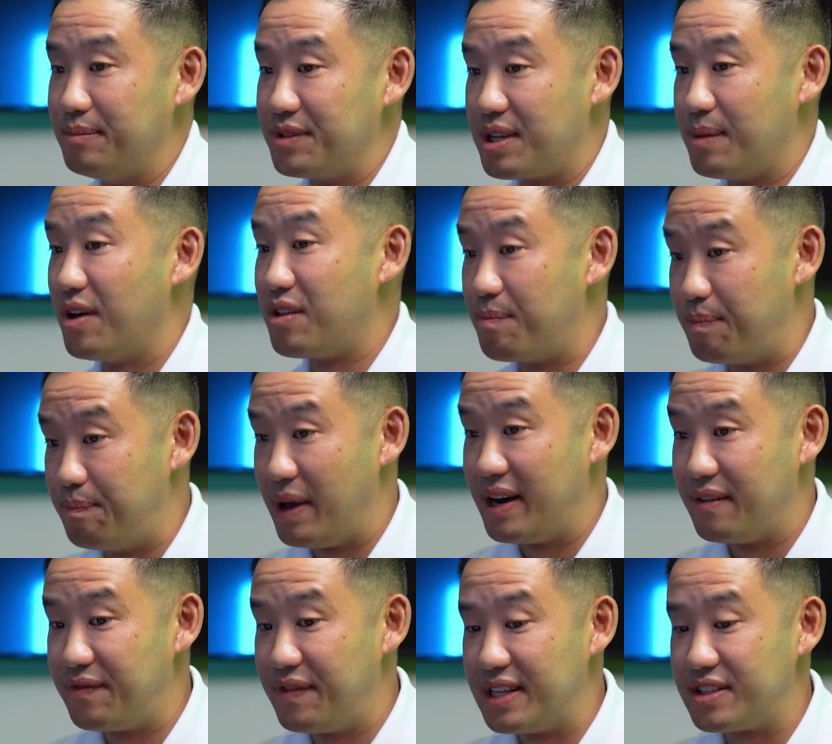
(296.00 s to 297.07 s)
Some other
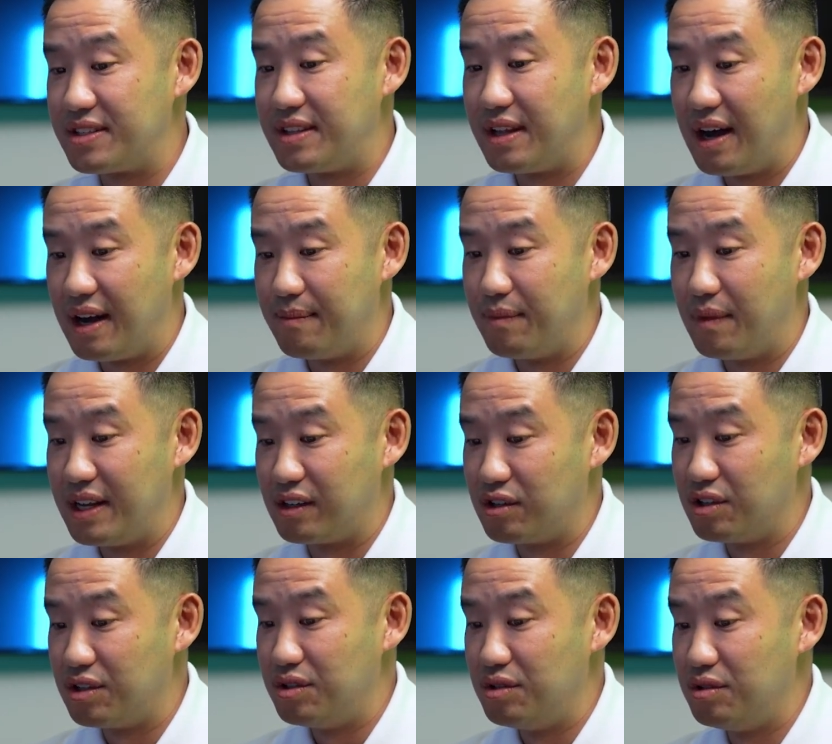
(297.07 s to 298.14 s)
benefits
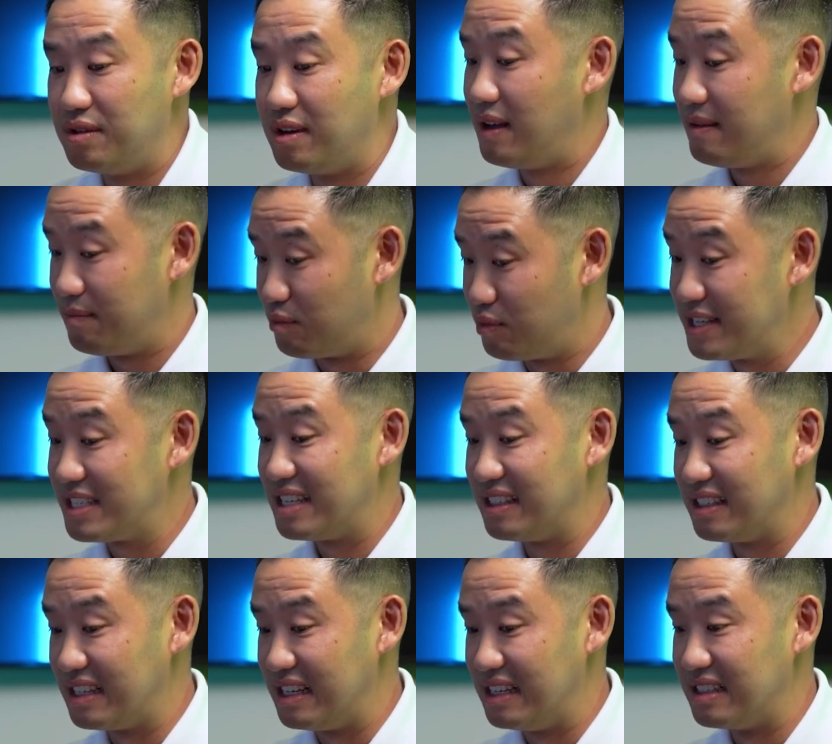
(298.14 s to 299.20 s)
include
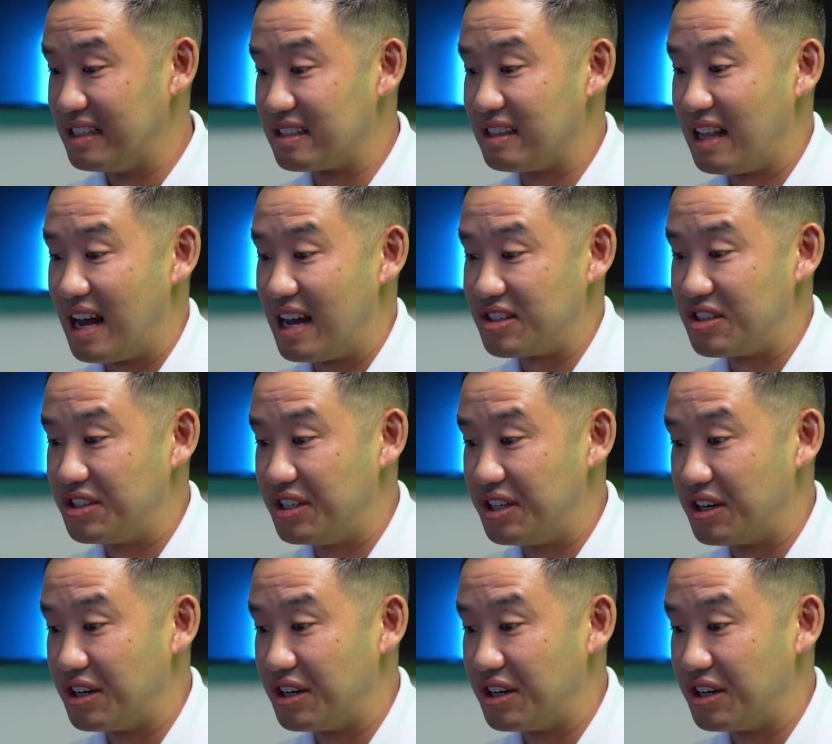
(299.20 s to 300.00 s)
recently in this last